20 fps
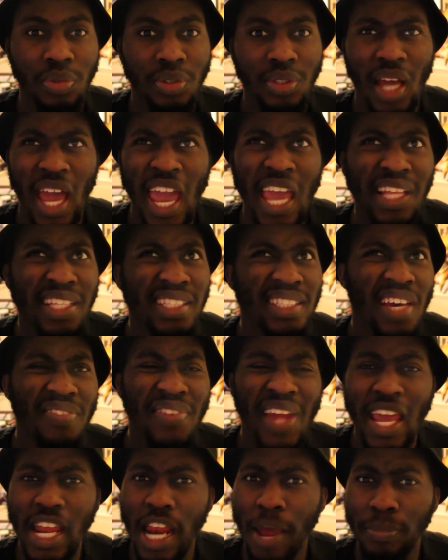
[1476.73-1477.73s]
8
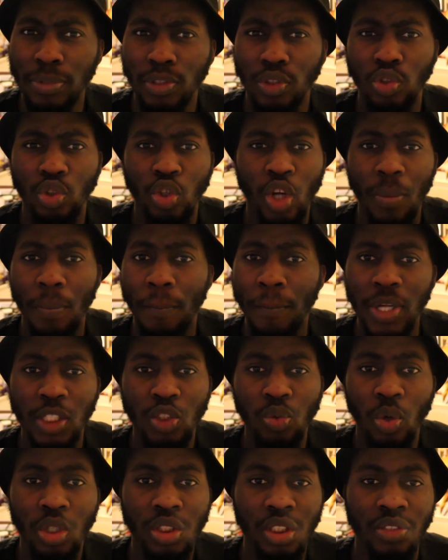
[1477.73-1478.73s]
episodes, you can
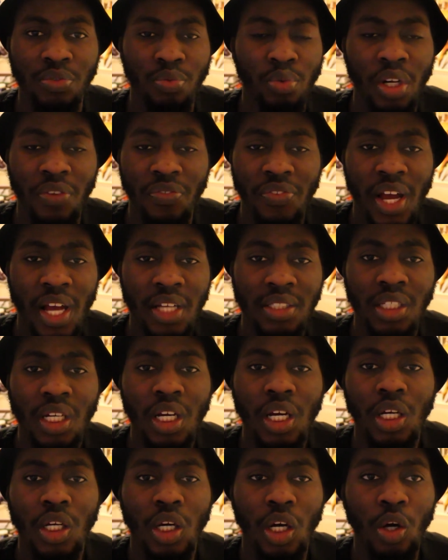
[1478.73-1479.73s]
binge watch it really fast,
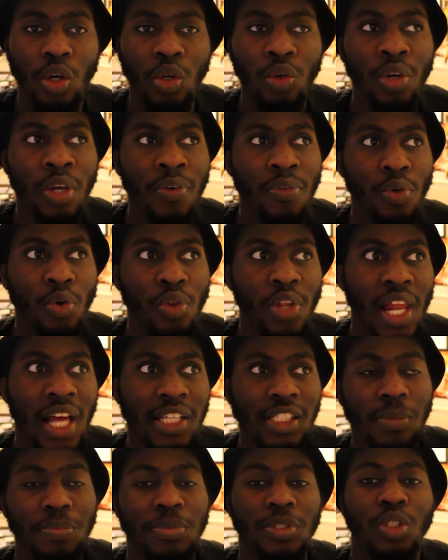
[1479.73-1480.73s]
or even though the
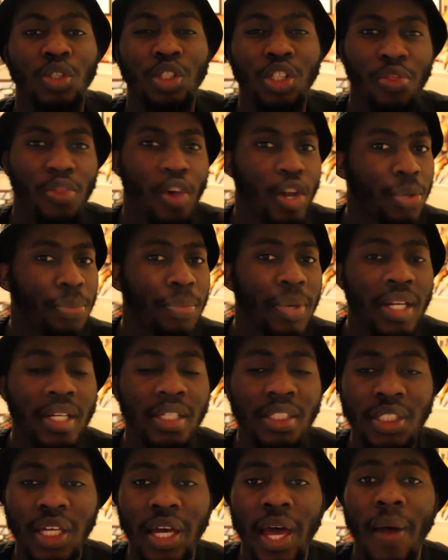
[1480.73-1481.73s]
last episode is 30
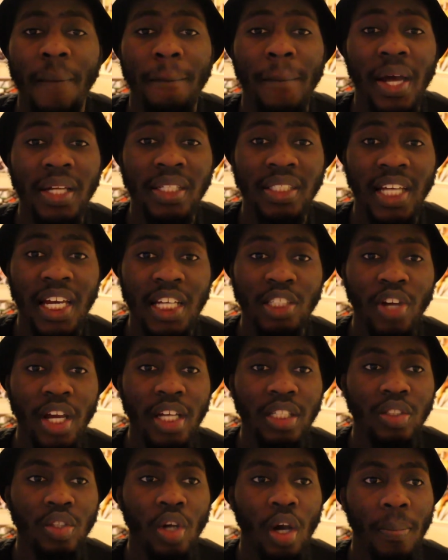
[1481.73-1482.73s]
minutes. But yeah,
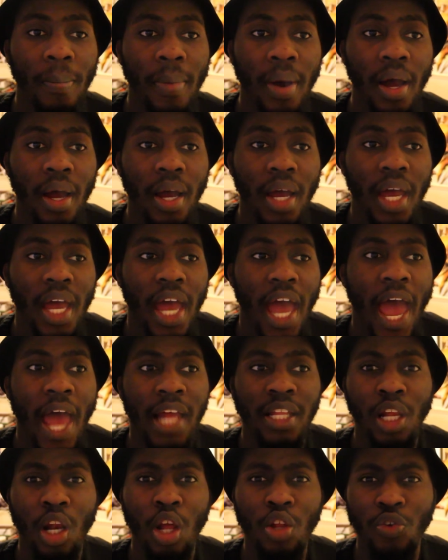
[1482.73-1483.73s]
Dragon's Dogma, I
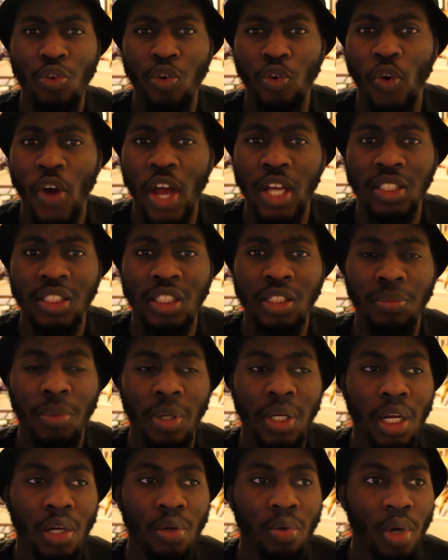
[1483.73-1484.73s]
had a lot of questions,
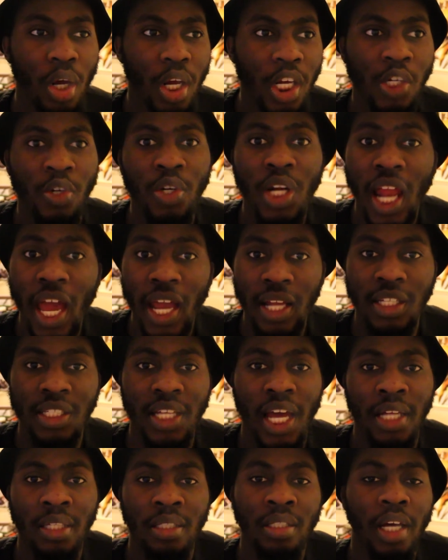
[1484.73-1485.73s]
but I really liked
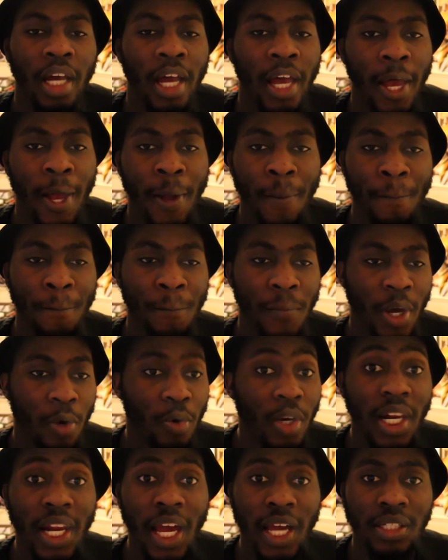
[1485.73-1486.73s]
it. I
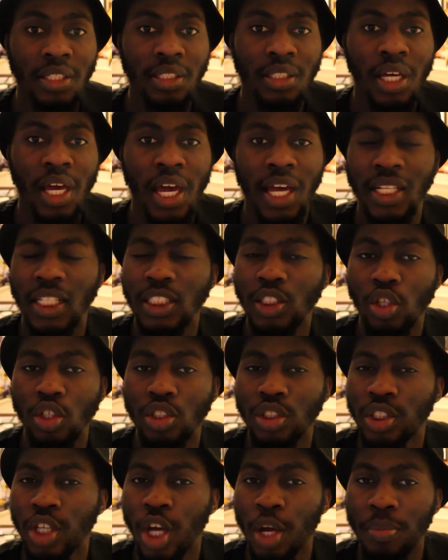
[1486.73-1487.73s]
really liked it. It doesn't
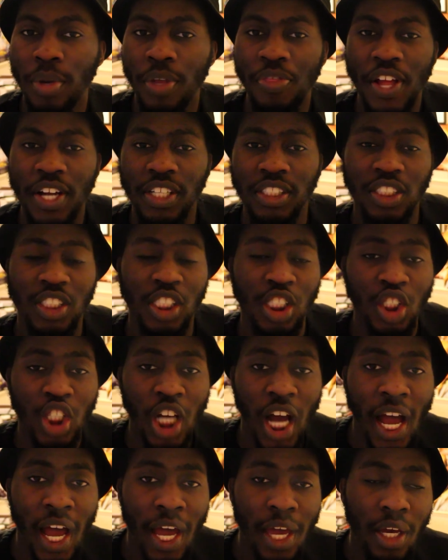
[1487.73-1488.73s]
concern me that it's
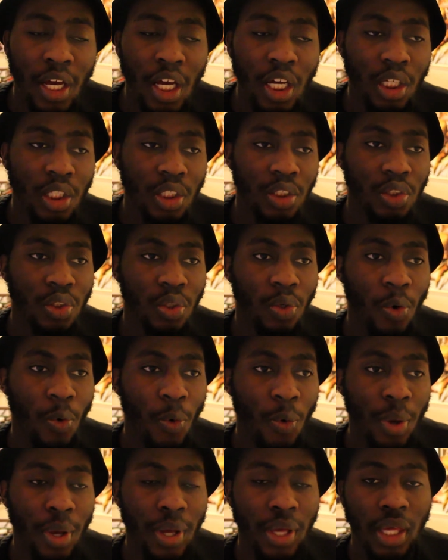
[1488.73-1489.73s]
CGI.
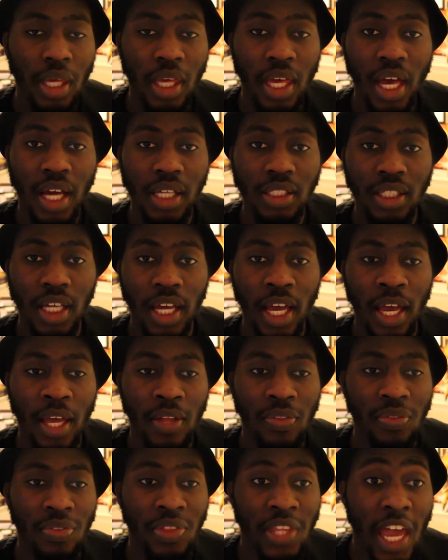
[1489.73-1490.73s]
So yes,
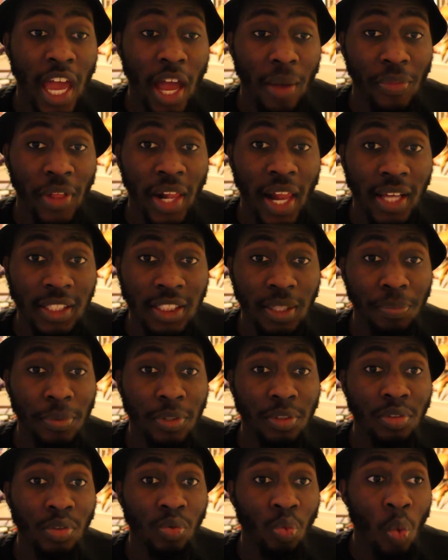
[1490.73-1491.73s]
and damn, the last
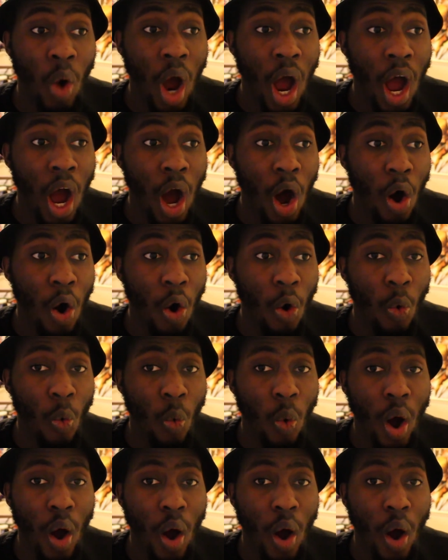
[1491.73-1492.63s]
episode, wow.